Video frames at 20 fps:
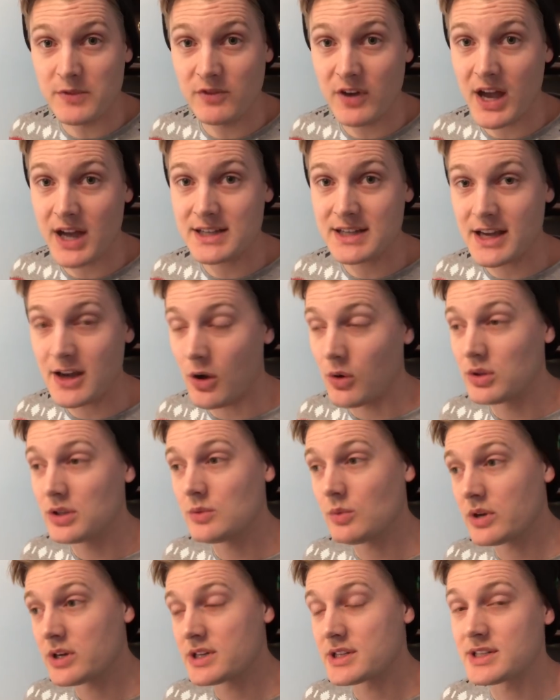In fact, I
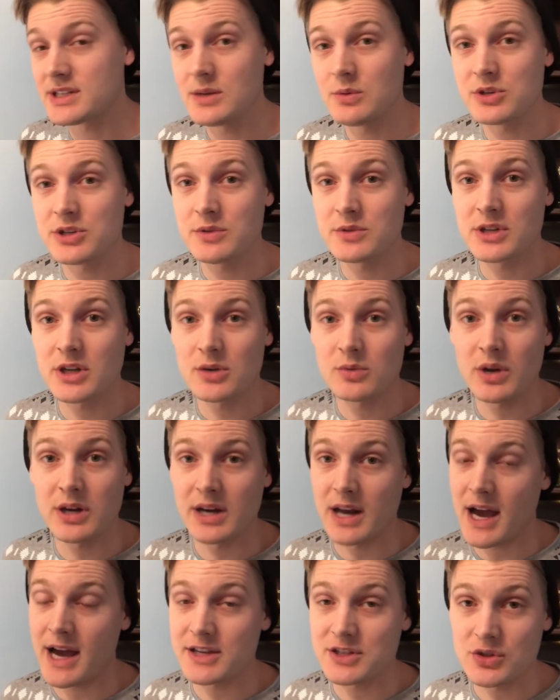only wanted to see what she was going to
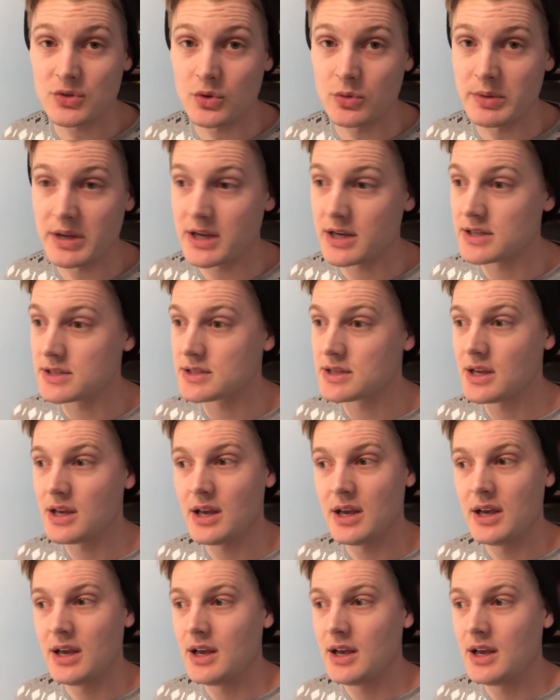run in high school because,